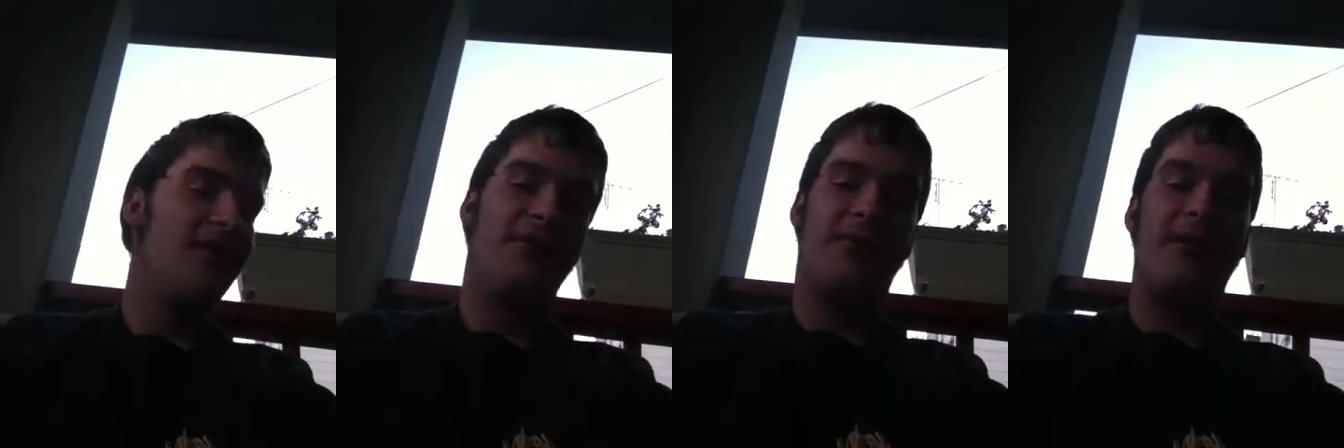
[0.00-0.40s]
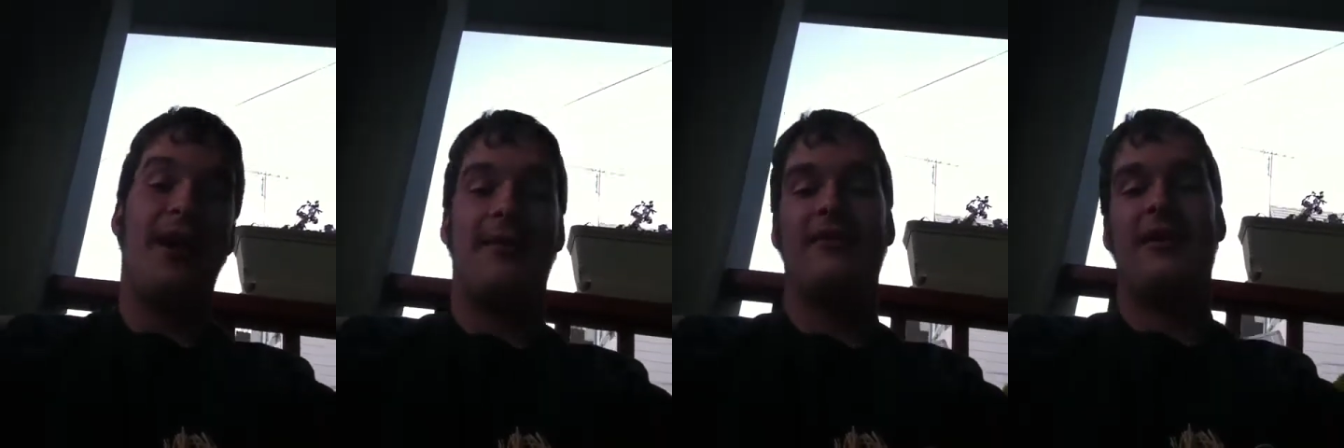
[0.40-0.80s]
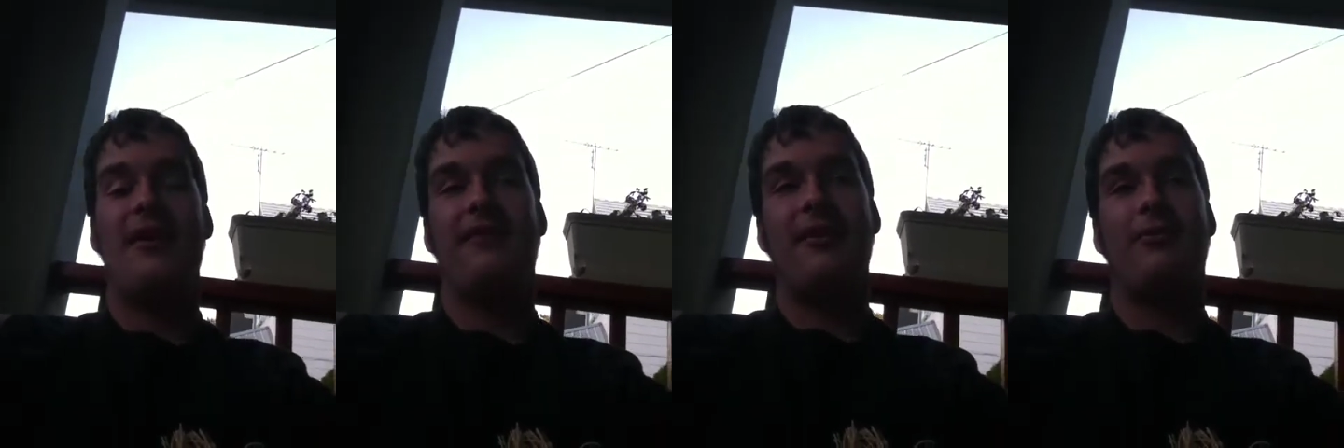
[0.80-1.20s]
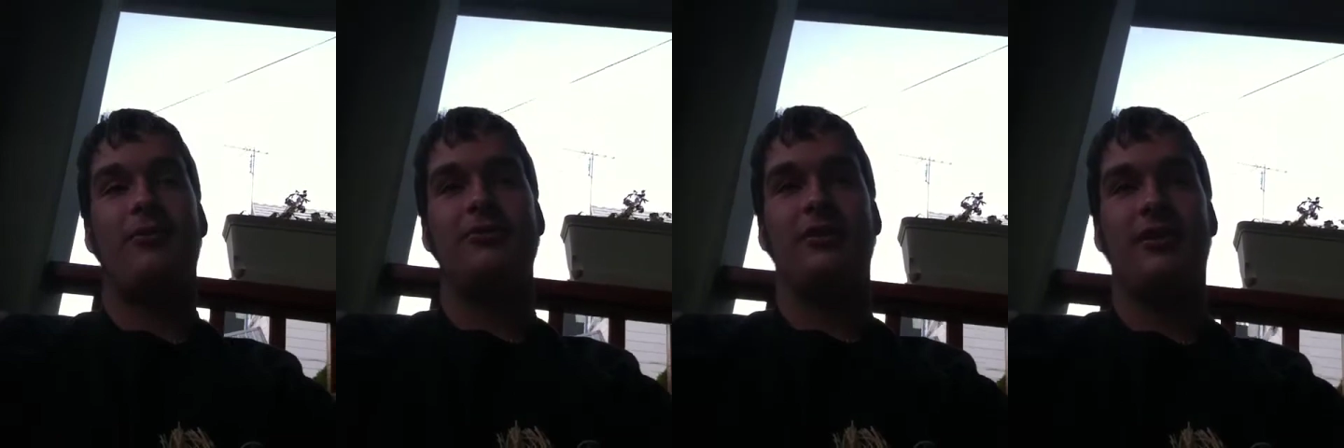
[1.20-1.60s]
Well, yeah, I mean, they have Light
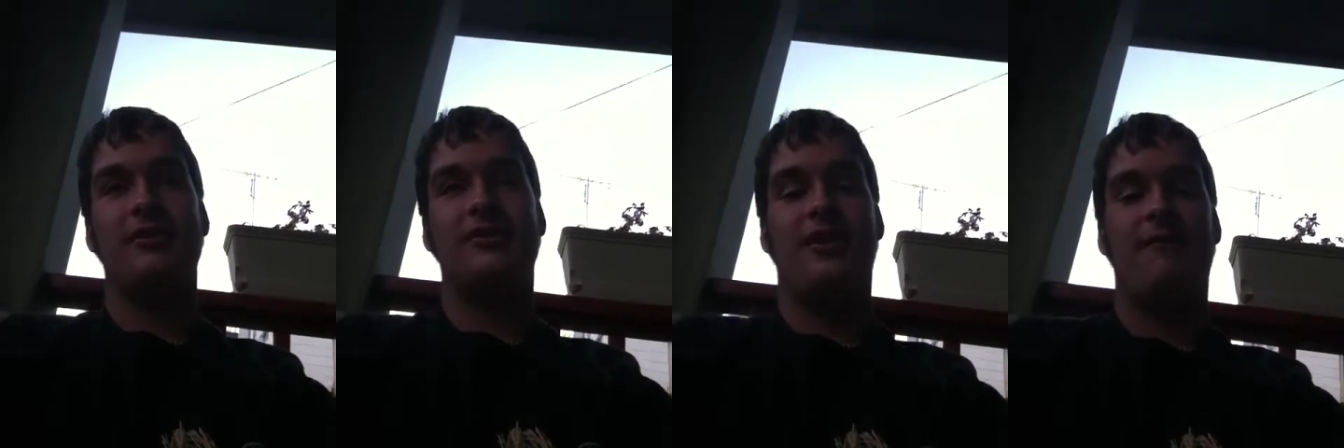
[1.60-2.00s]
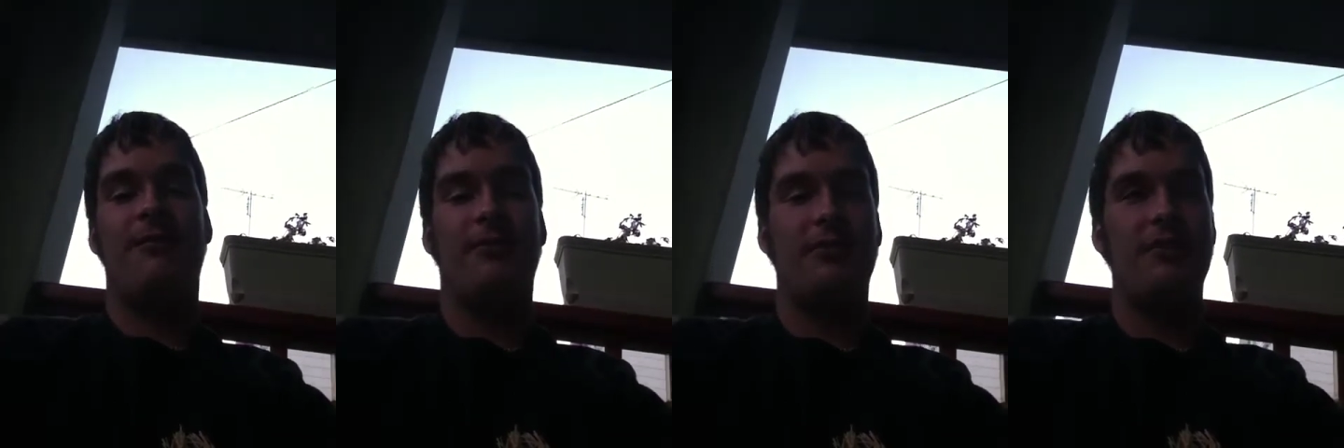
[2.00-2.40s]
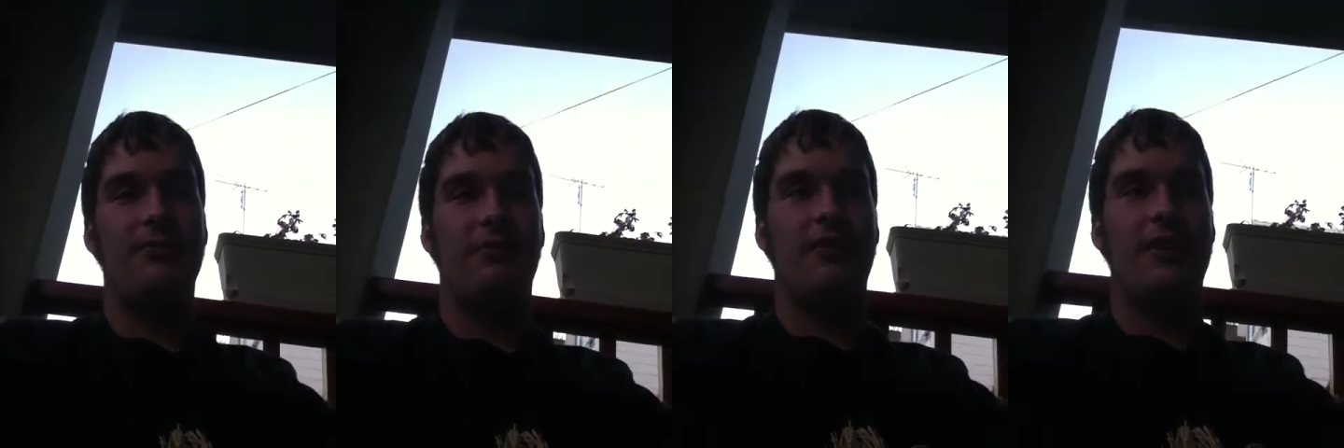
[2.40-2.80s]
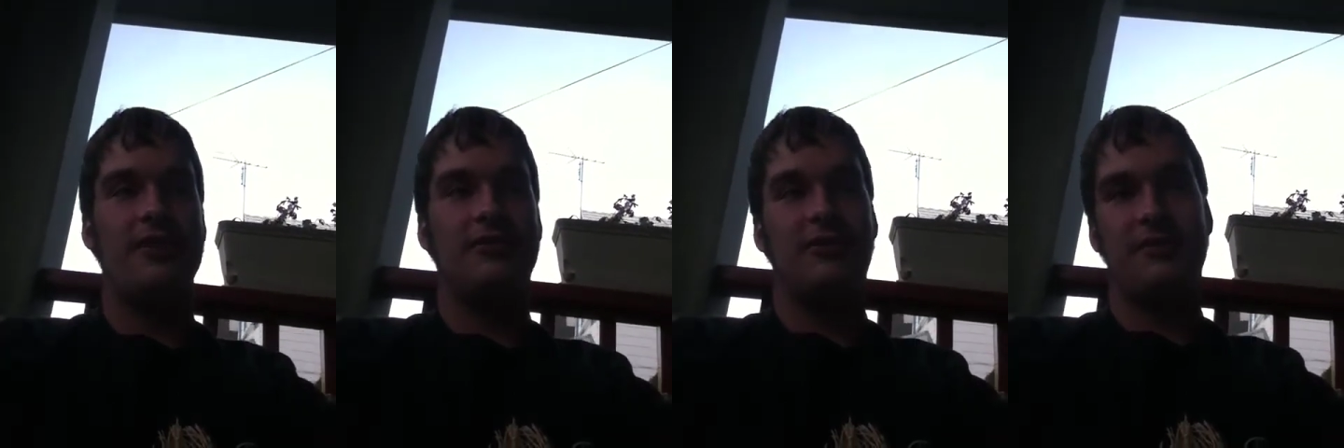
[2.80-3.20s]
Pulsar and stuff, but when you put Red Eyes
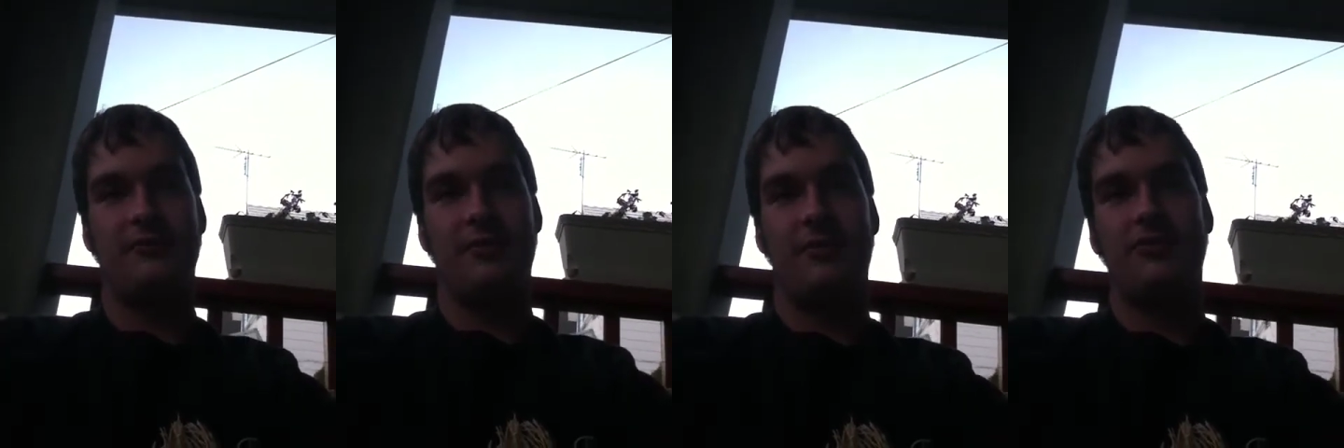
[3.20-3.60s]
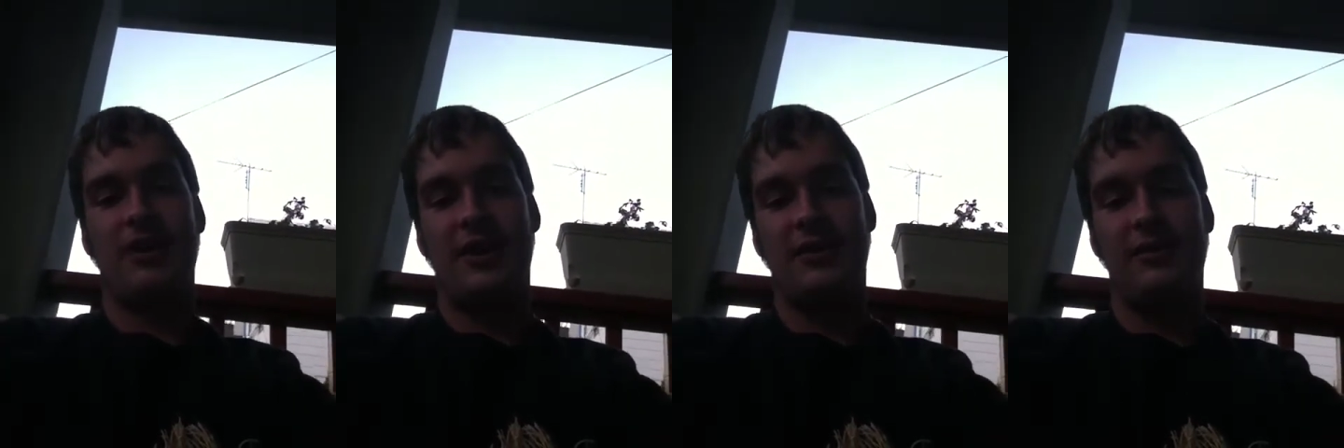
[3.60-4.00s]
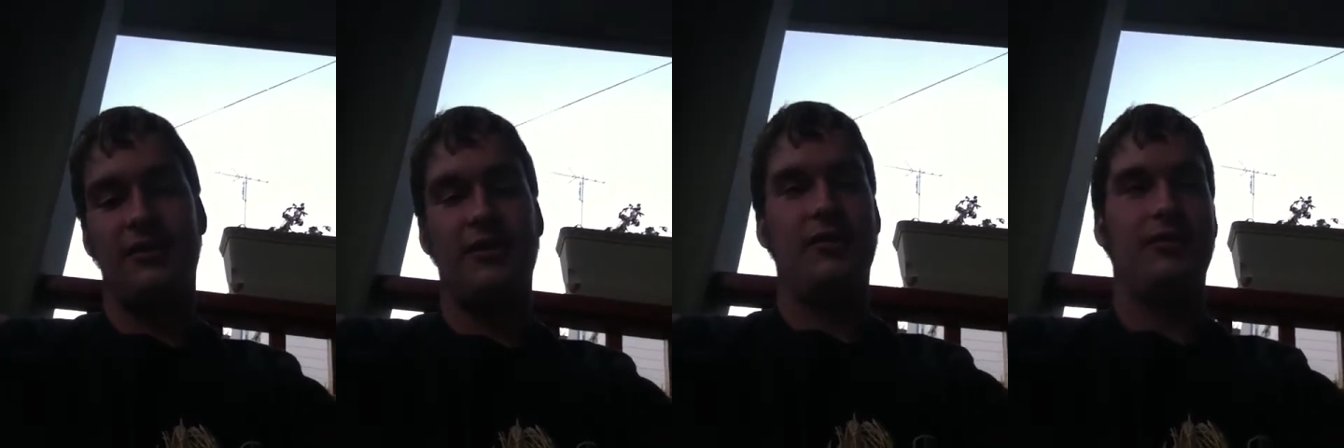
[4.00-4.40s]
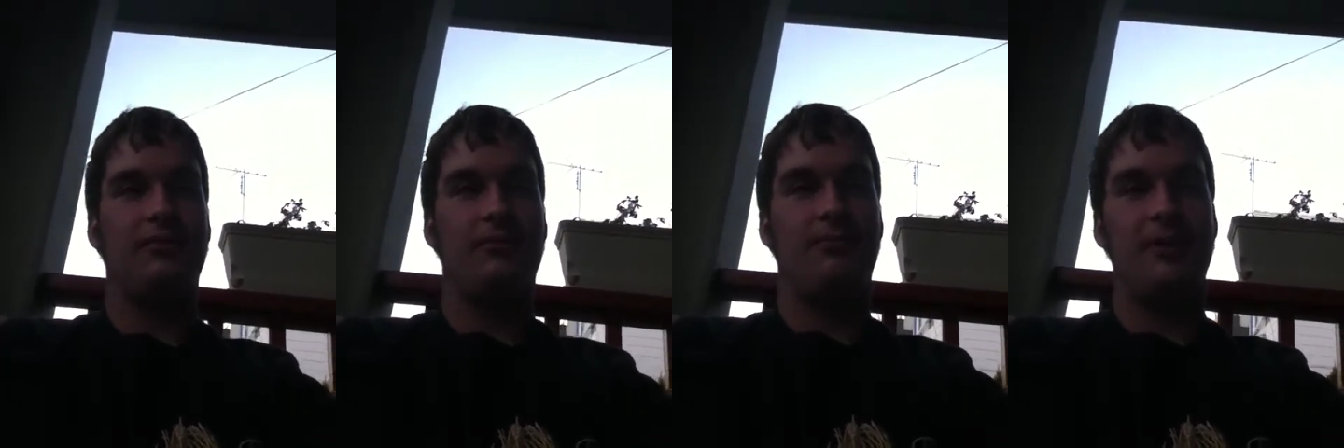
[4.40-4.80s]
Darkness Metal Dragon in there,
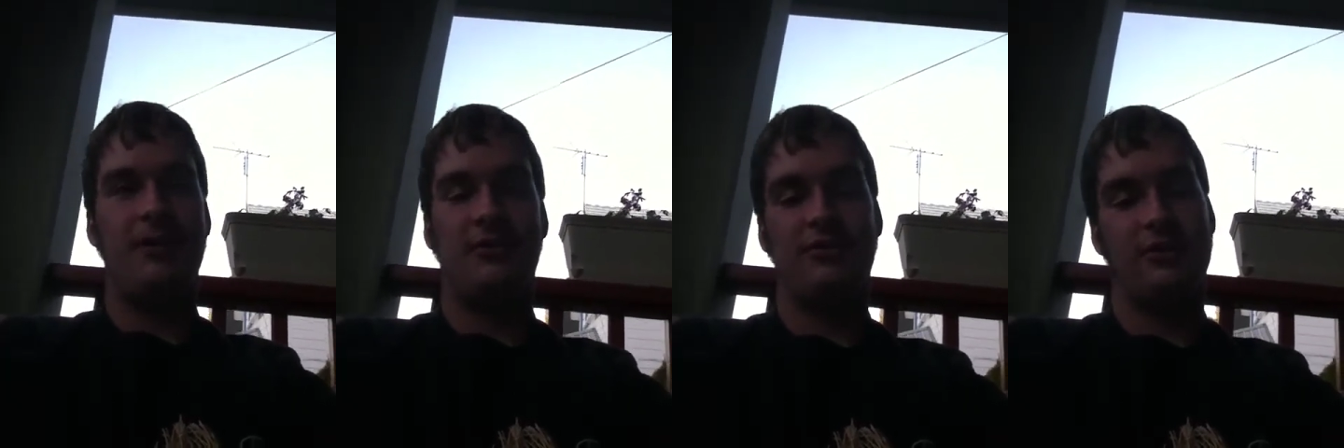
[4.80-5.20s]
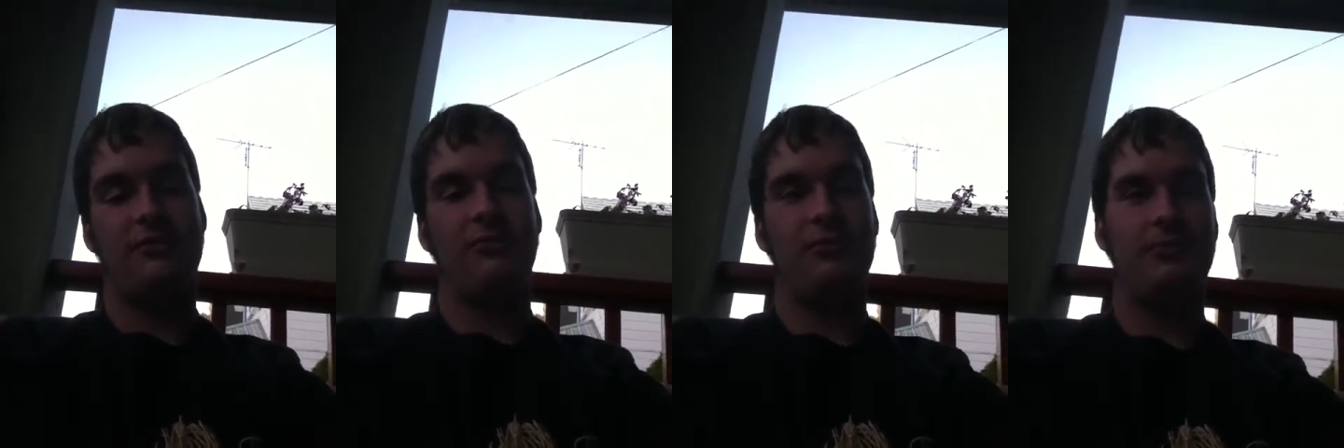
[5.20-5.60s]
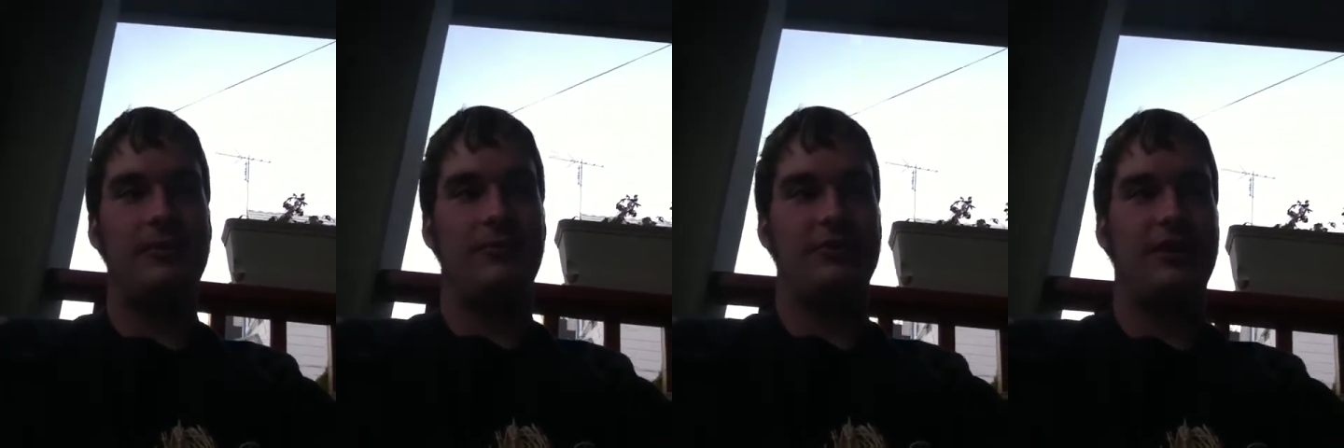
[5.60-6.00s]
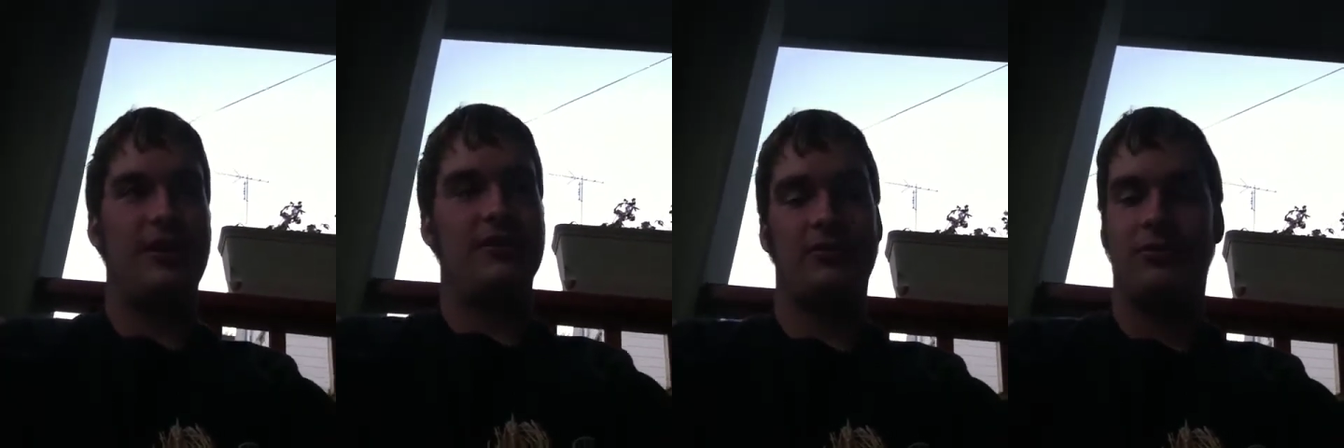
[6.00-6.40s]
it just ruins people's
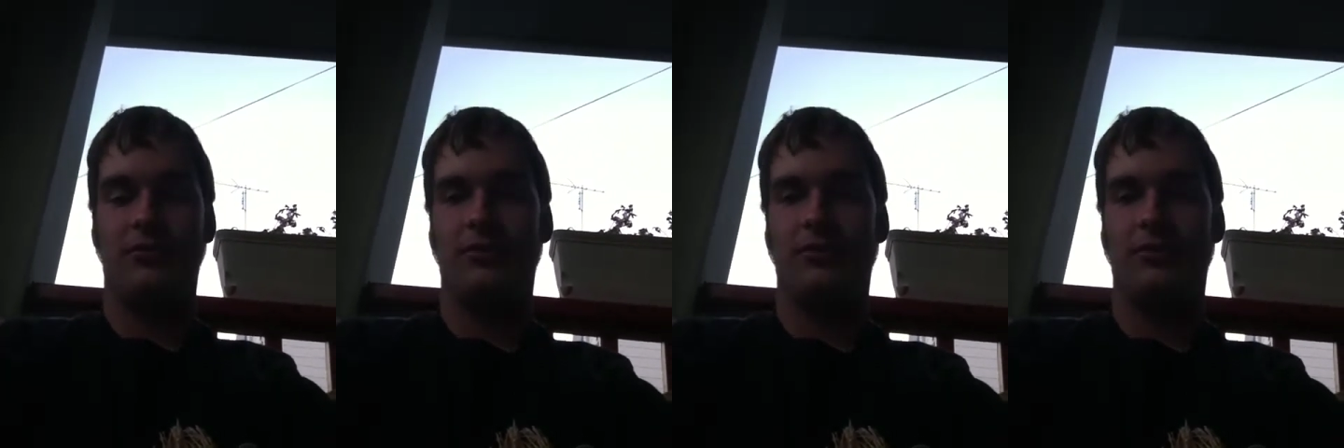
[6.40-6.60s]
days.